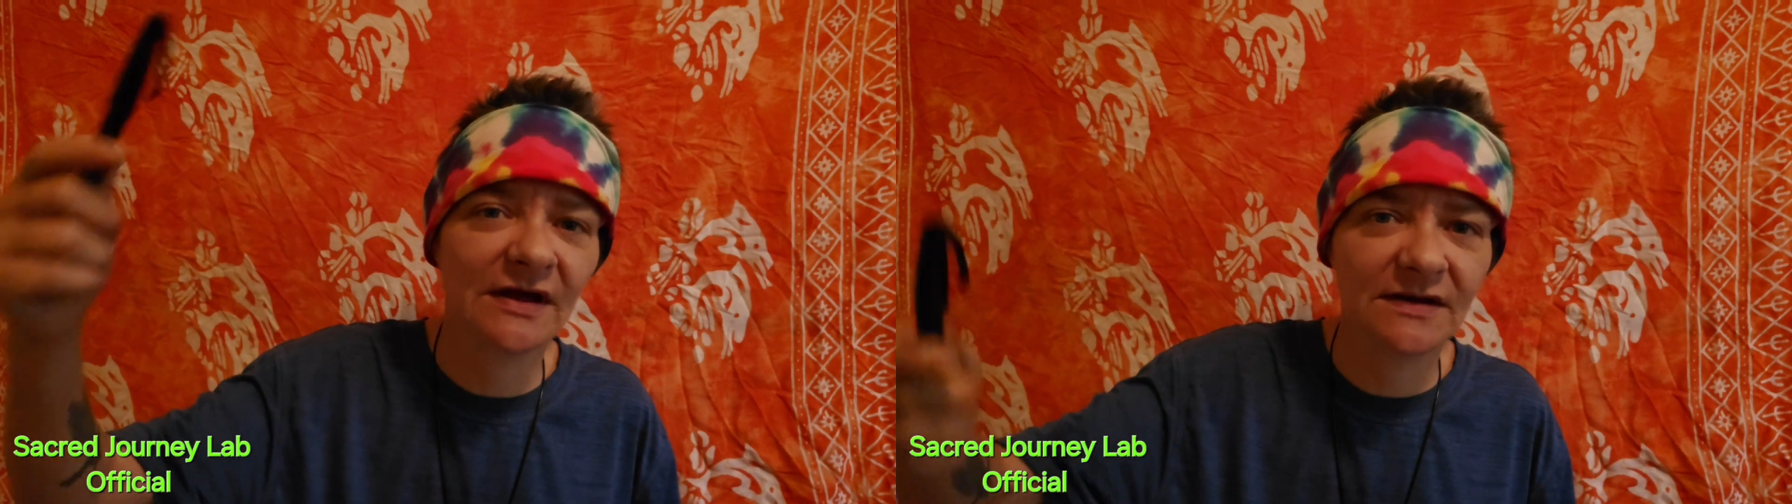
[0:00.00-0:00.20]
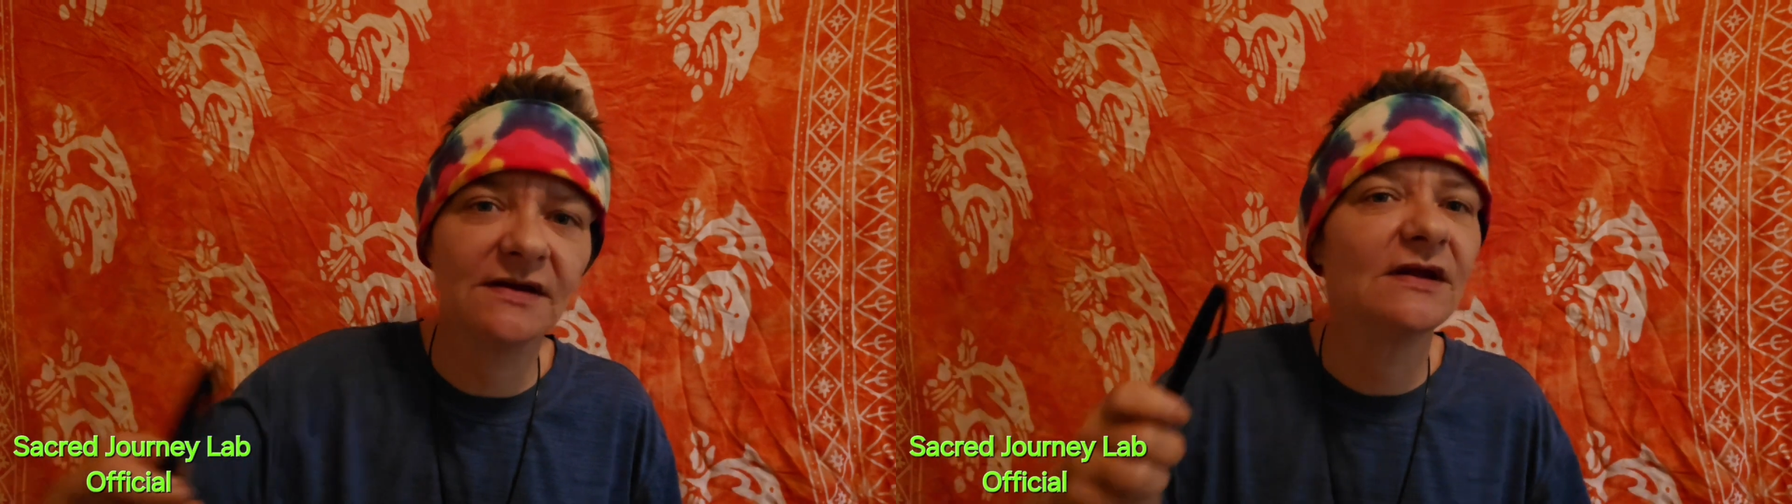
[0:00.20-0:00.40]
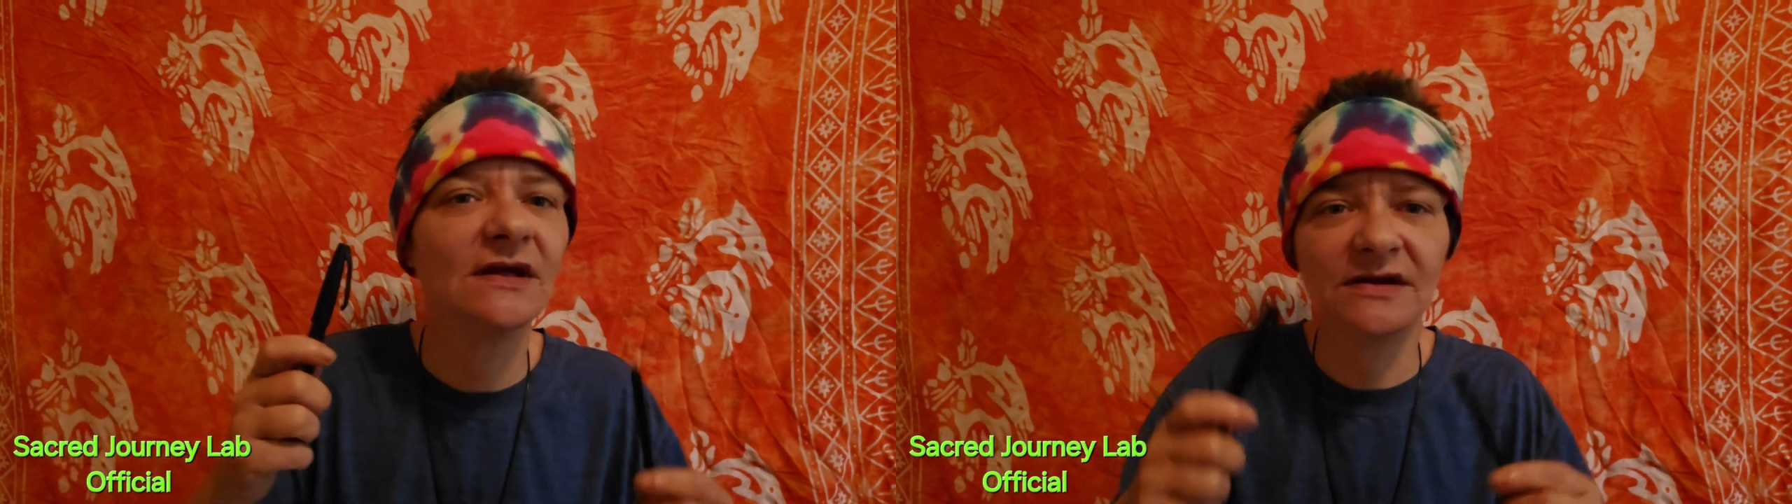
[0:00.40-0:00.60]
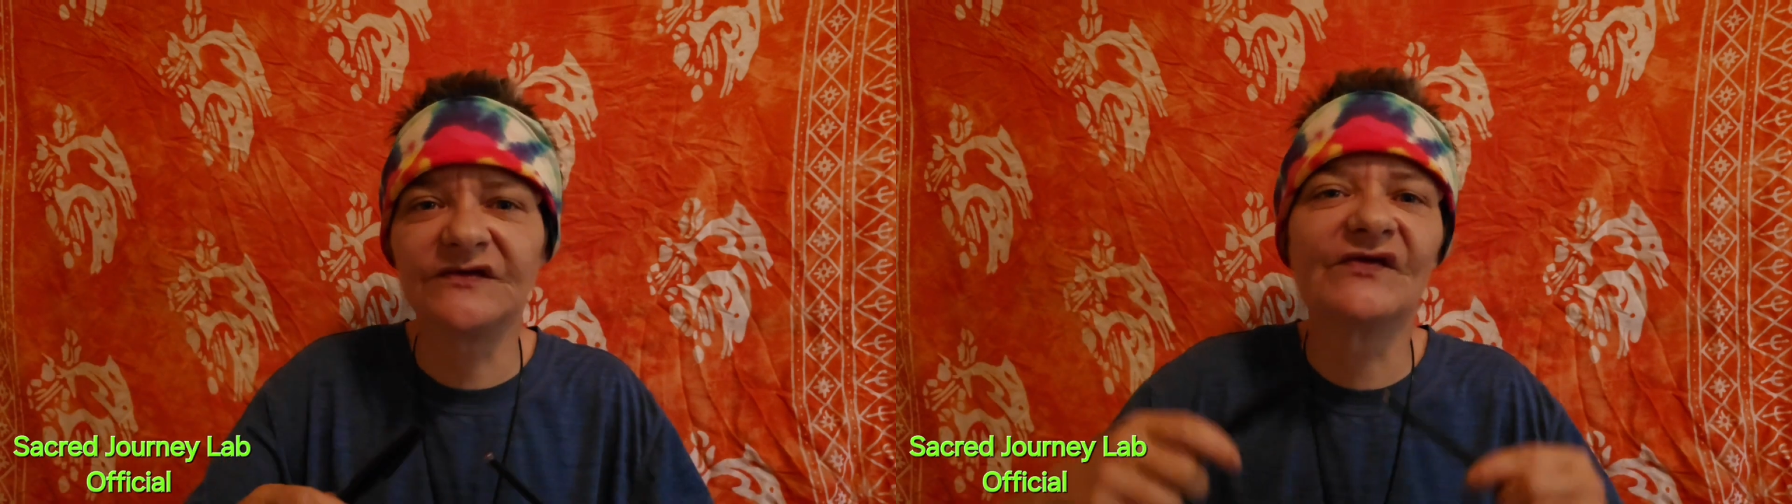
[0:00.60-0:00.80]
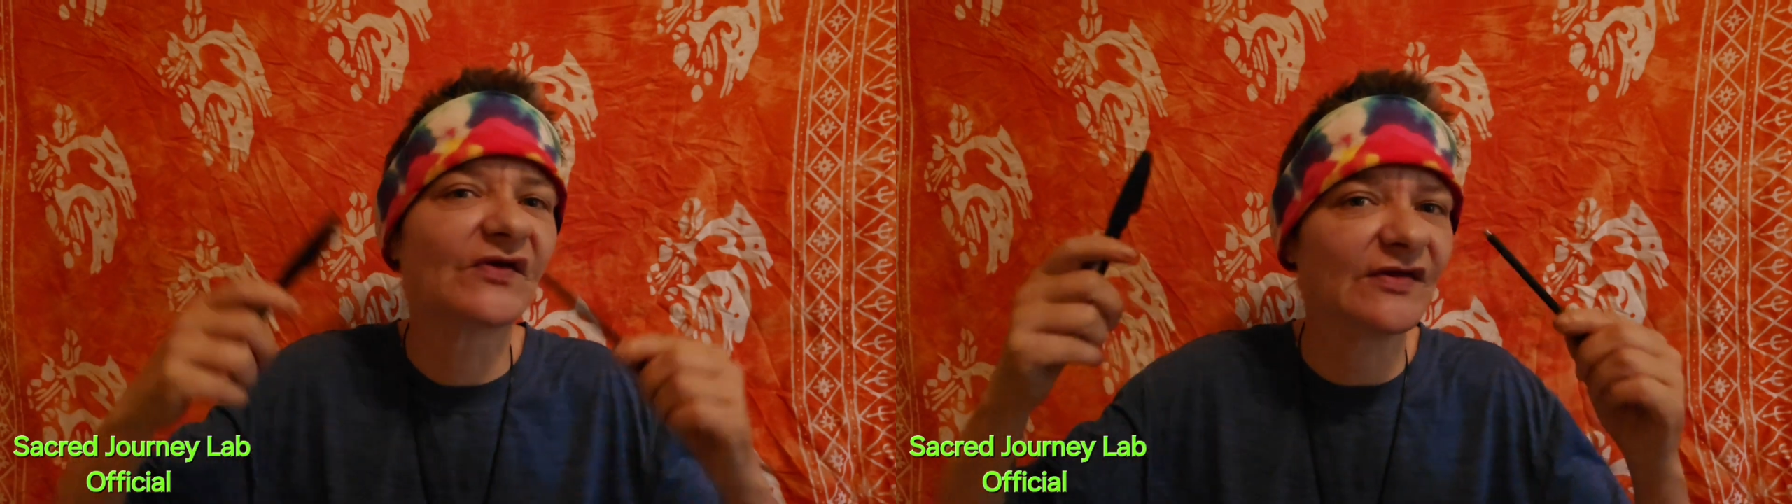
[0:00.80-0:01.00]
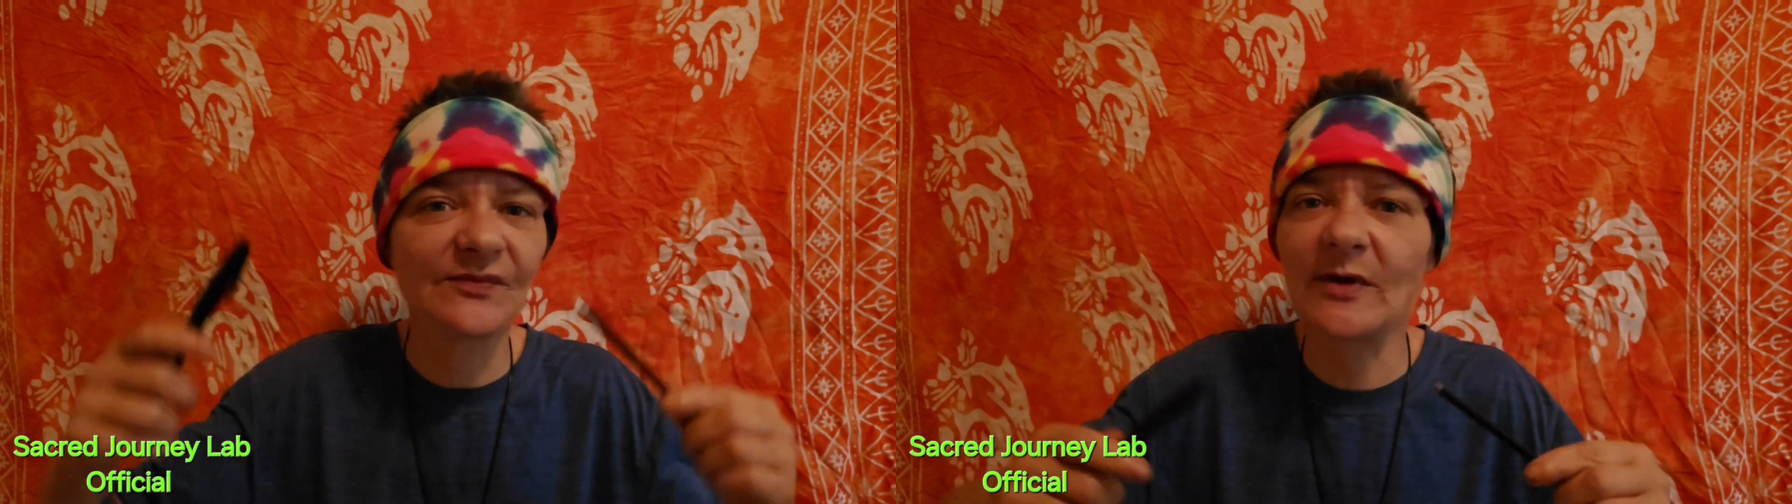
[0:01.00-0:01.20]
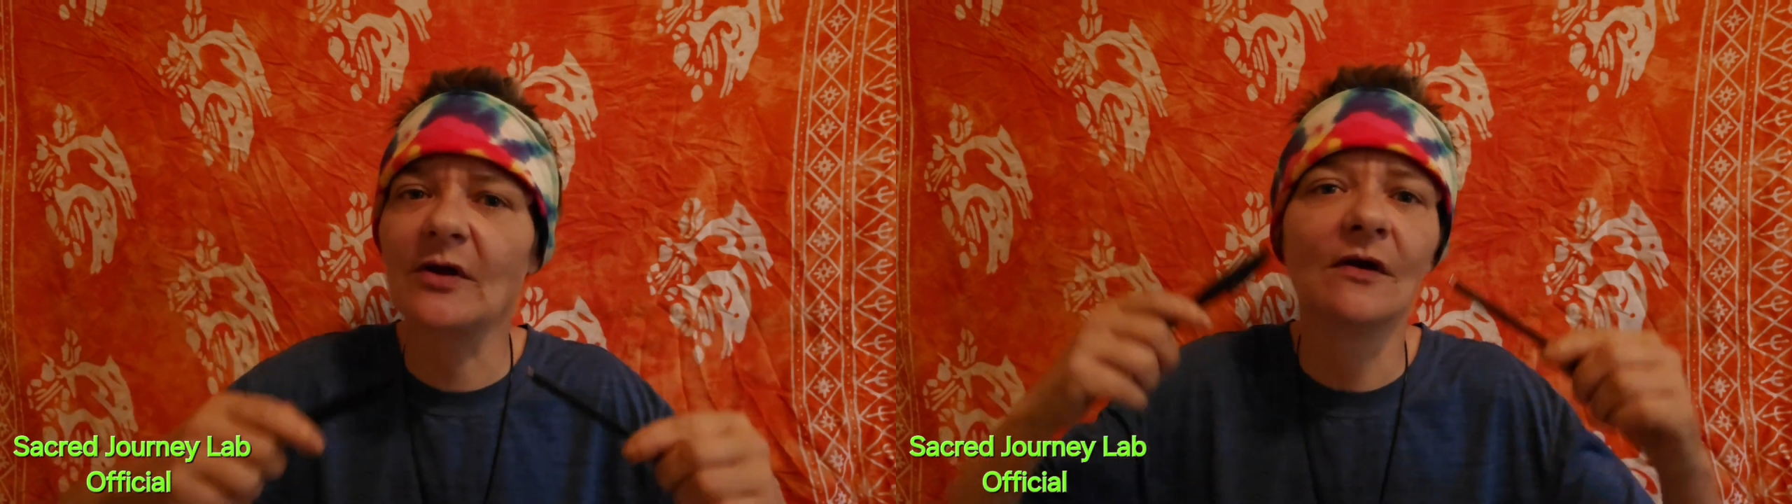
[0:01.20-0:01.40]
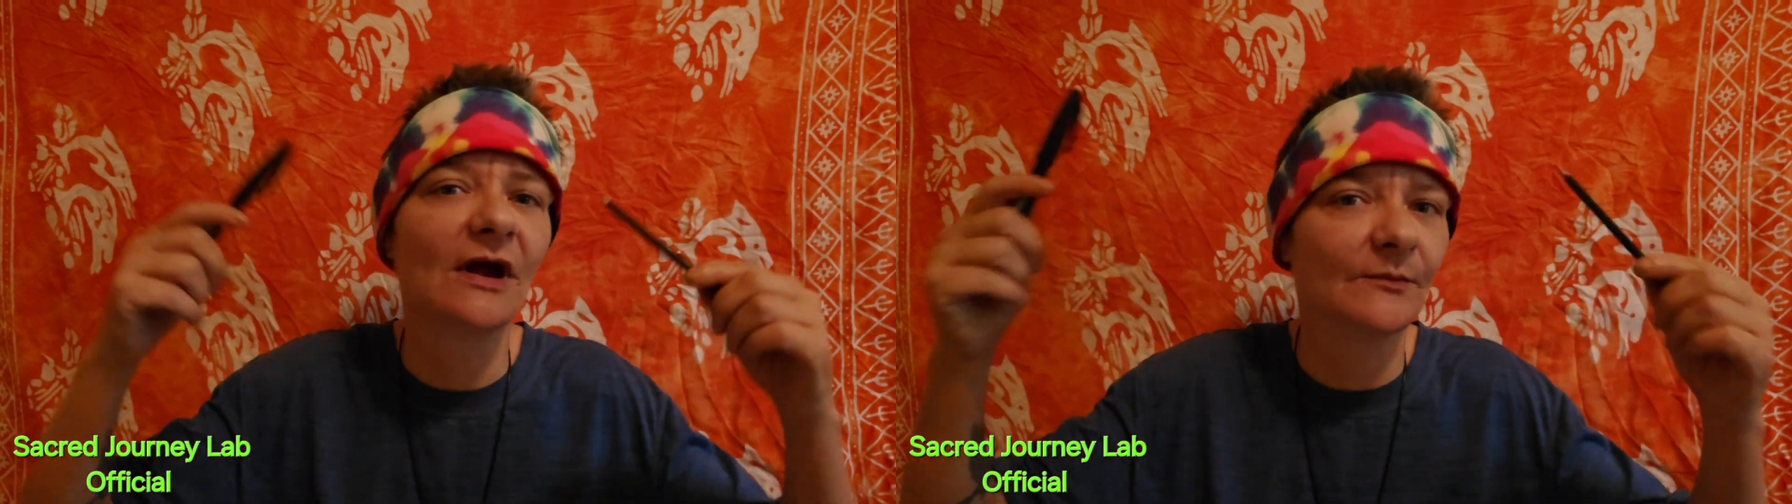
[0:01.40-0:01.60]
And it just gets bigger